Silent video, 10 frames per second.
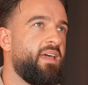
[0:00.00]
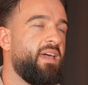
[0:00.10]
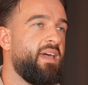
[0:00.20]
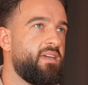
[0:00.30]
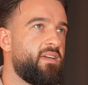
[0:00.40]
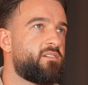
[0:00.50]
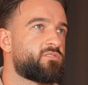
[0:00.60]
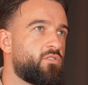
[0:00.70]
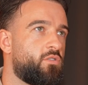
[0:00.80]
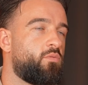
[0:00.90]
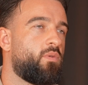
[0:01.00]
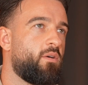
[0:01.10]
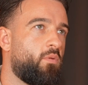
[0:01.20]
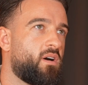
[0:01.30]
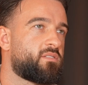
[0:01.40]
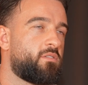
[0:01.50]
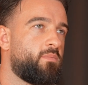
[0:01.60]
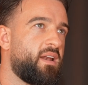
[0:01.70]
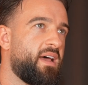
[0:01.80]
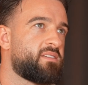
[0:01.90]
8 years ago, when I walked out of
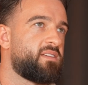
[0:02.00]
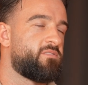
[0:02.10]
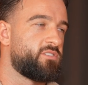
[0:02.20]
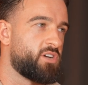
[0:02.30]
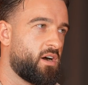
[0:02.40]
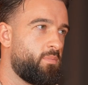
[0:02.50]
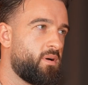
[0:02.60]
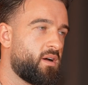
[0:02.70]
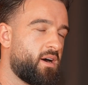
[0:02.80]
my last ever job,